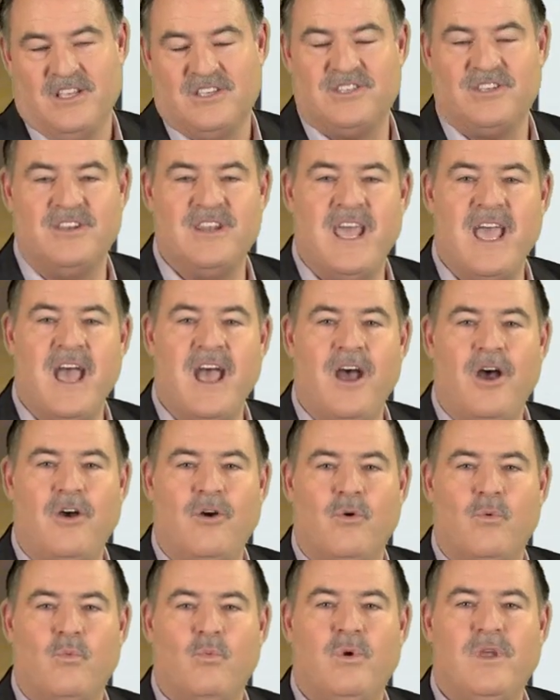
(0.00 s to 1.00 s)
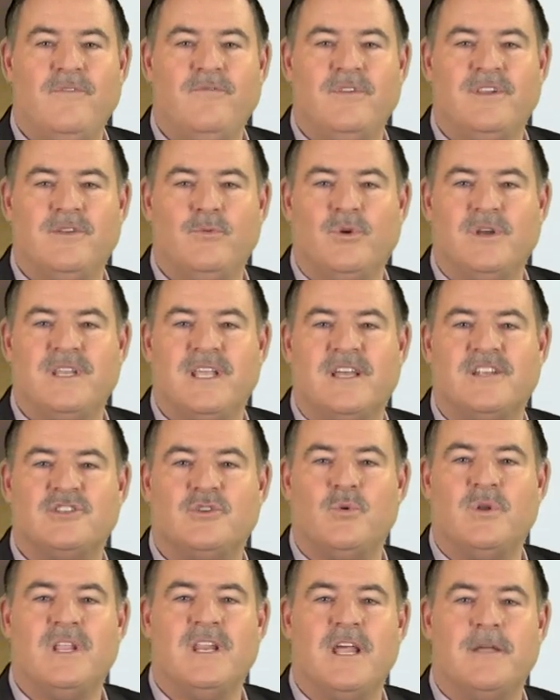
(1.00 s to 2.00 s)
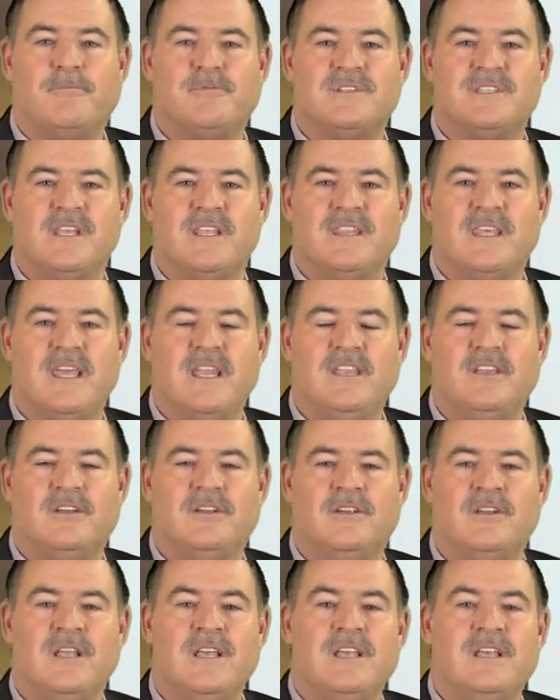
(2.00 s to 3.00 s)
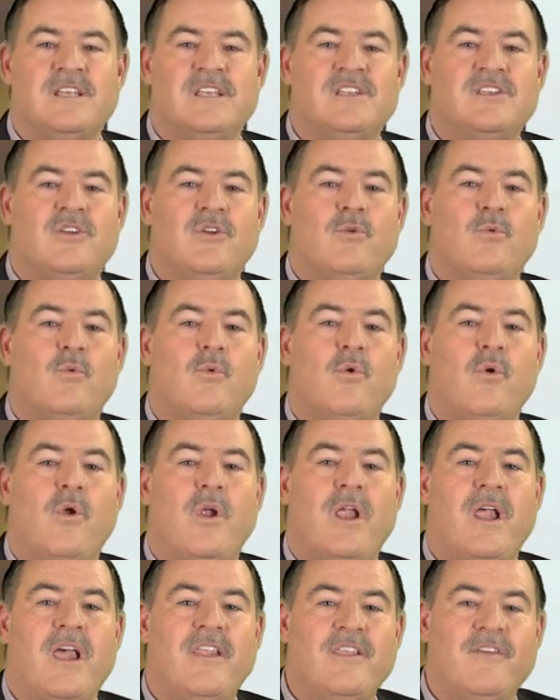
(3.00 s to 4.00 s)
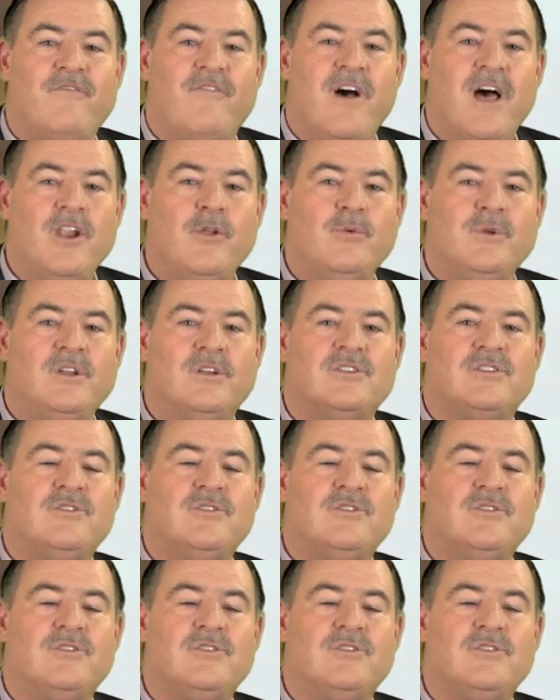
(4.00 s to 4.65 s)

So now we are down 29% that year. And the following year,